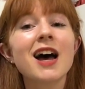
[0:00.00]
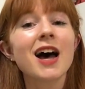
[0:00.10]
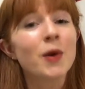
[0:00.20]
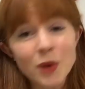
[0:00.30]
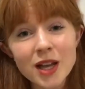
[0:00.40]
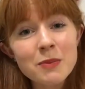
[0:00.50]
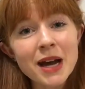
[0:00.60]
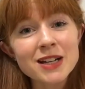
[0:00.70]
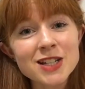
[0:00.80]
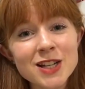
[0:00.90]
I will get
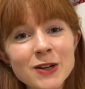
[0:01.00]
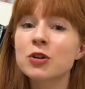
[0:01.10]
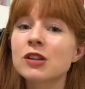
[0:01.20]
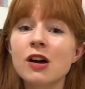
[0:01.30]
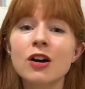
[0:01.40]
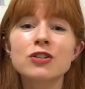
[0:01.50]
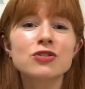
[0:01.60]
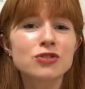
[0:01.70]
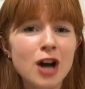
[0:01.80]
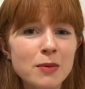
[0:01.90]
back to you. Good luck on your
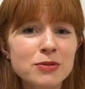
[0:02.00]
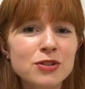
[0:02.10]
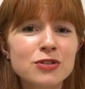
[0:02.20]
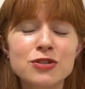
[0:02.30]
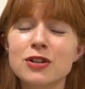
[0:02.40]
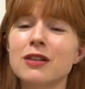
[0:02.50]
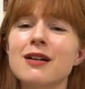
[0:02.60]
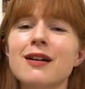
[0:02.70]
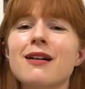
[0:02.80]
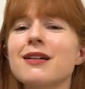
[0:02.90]
job search. Good
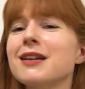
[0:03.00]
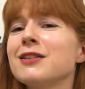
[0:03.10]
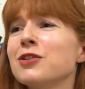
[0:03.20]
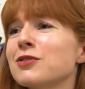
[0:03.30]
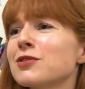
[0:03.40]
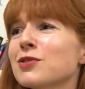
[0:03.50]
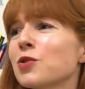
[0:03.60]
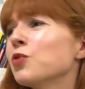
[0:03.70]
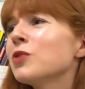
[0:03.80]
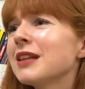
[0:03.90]
luck in your
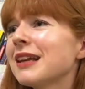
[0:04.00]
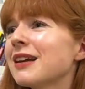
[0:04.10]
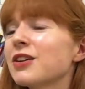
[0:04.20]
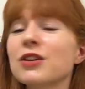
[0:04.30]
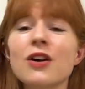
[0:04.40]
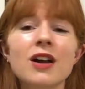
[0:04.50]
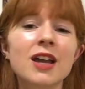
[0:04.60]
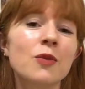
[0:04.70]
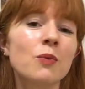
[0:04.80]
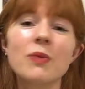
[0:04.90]
schooling. Good luck
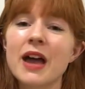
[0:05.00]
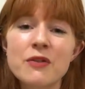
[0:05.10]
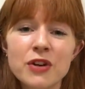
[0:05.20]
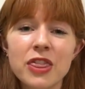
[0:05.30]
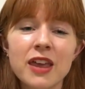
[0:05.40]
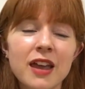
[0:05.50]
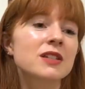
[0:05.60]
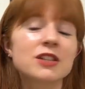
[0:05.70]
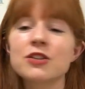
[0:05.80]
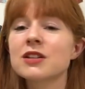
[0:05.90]
in everything.
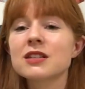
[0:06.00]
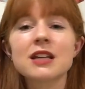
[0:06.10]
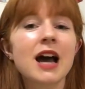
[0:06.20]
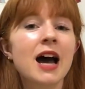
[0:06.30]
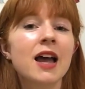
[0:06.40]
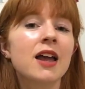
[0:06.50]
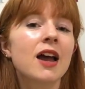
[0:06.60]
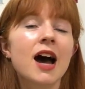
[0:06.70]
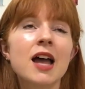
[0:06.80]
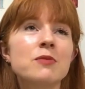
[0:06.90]
Seriously, I
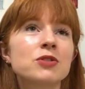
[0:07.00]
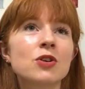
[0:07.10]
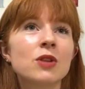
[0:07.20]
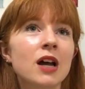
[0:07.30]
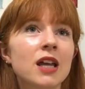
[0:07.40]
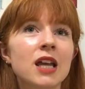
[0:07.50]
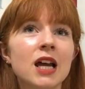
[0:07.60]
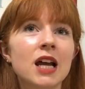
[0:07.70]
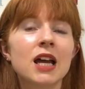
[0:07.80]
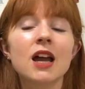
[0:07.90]
am so lucky,
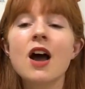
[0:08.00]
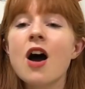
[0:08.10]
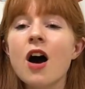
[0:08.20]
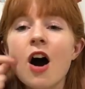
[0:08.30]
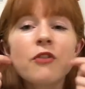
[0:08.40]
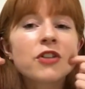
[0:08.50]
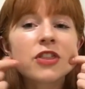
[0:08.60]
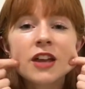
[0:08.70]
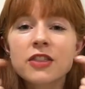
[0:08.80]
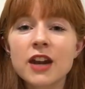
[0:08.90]
and I often
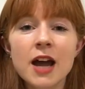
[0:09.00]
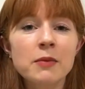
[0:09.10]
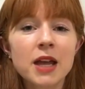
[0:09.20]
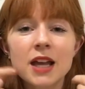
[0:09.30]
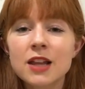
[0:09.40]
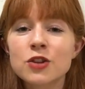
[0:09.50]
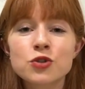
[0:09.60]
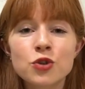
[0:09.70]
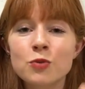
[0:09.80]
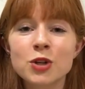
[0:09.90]
think that I'm like in the
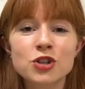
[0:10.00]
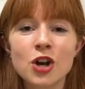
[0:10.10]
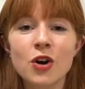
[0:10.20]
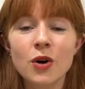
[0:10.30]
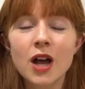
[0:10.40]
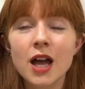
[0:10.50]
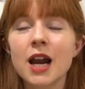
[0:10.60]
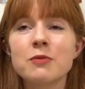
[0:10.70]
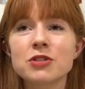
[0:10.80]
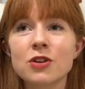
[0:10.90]
Truman Show and
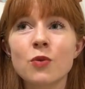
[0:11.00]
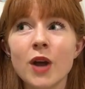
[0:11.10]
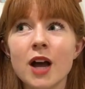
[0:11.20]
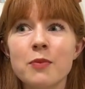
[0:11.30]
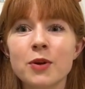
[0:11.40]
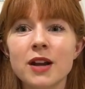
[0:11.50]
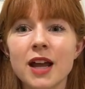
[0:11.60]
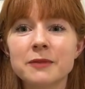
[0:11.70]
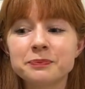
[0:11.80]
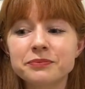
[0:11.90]
I'm just gonna wake up one
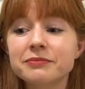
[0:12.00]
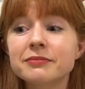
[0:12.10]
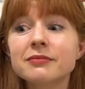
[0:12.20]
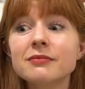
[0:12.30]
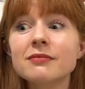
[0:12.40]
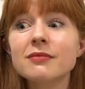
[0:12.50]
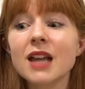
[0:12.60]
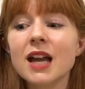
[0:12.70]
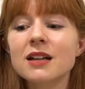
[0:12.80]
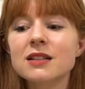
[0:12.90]
day
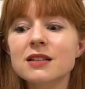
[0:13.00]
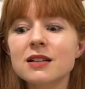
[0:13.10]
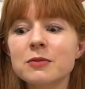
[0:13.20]
and it's gonna